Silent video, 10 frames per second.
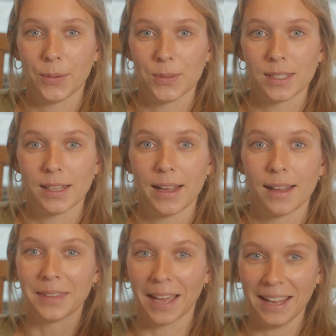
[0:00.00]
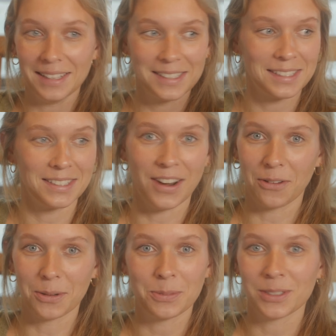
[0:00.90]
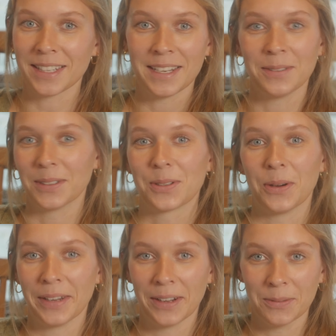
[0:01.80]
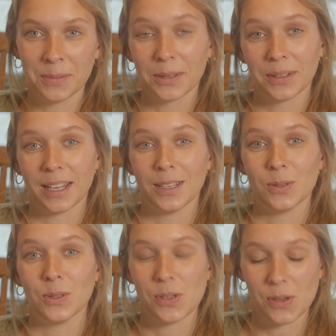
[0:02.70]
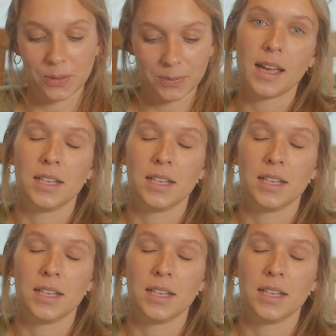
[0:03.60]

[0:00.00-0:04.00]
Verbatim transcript: I was like, that is not representing what's going on, but okay, you do you.